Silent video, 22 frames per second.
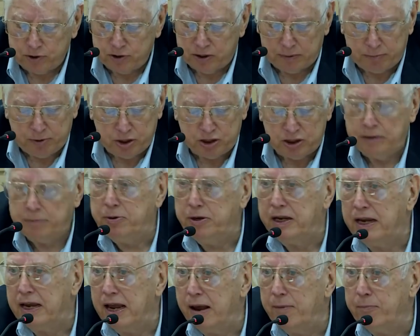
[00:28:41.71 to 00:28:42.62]
to the
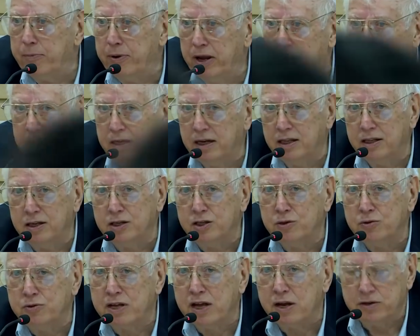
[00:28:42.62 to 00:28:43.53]
BJP campaign in the
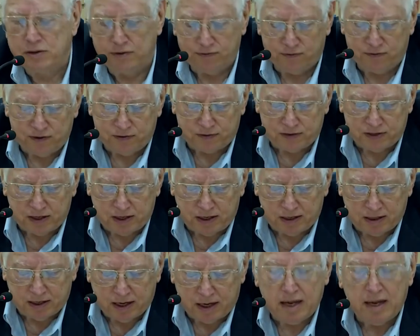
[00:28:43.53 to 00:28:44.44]

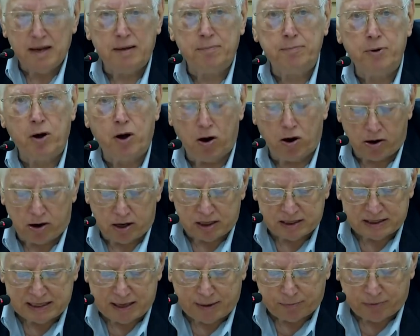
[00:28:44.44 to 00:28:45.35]
2015 Bihar
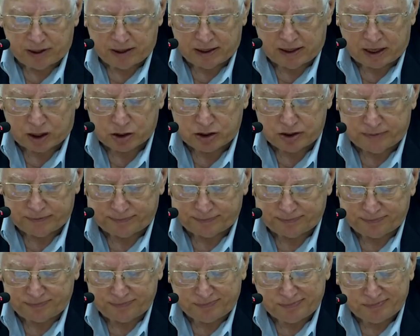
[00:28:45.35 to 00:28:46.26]
Assembly election.